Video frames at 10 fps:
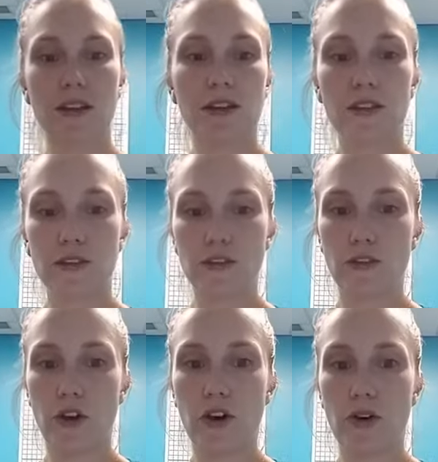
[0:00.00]

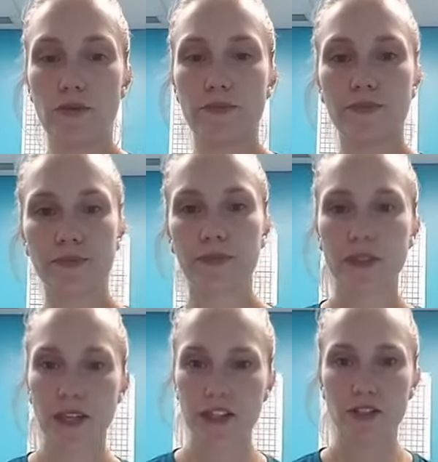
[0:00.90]
So
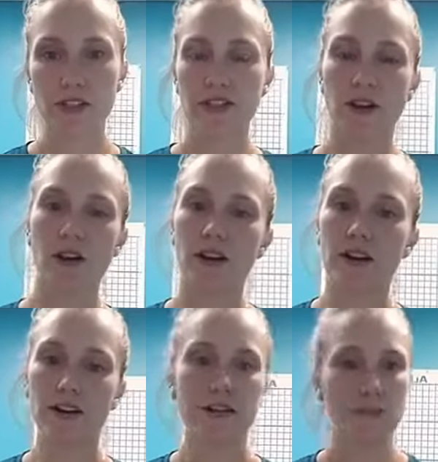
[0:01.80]
lunges
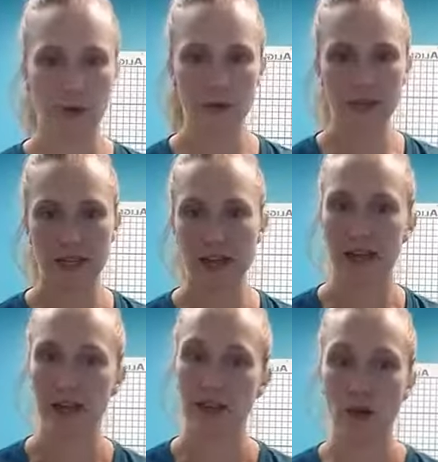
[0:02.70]
are mostly
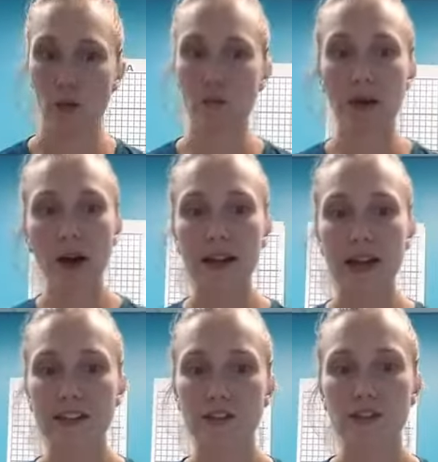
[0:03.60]
a lower body
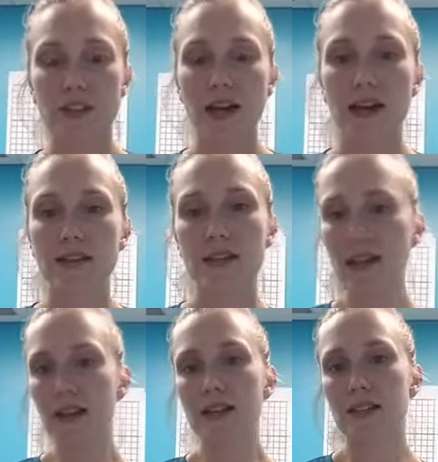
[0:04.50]
exercise.
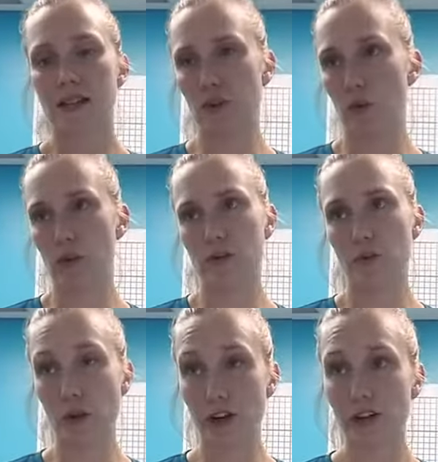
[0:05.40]
It's gonna
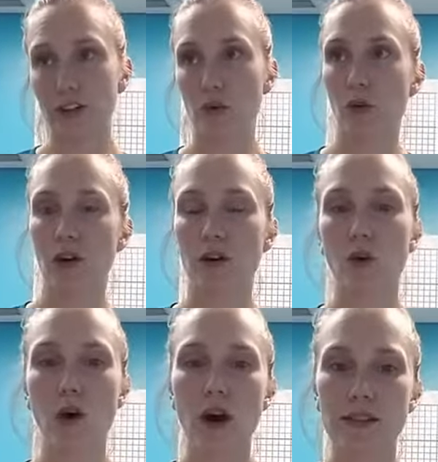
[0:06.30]
work your
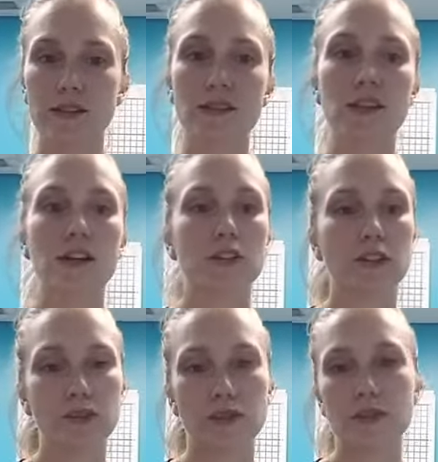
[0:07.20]
quads,
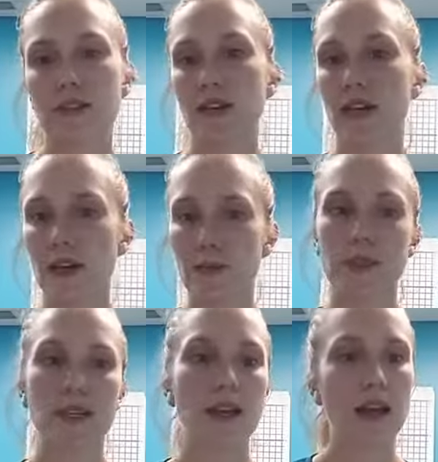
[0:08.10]
glutes,
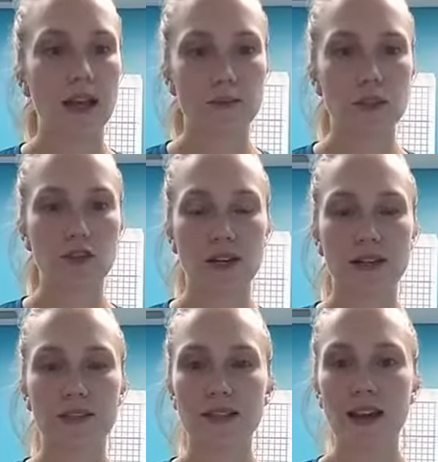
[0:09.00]
hips,
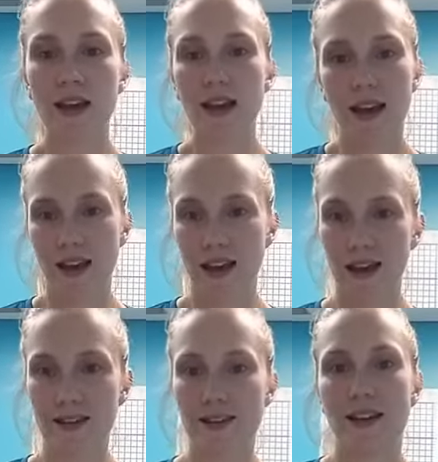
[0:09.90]
hamstrings,
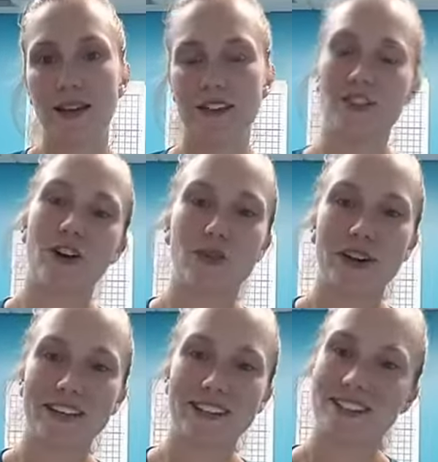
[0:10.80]
and as
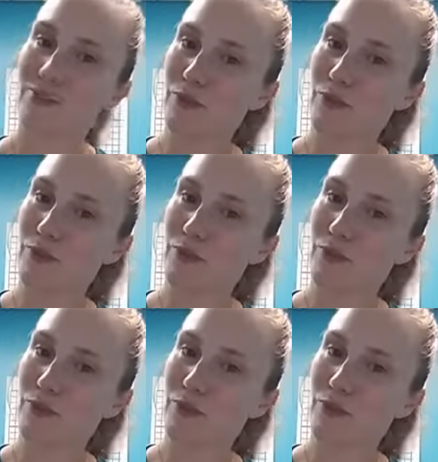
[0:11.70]
always, with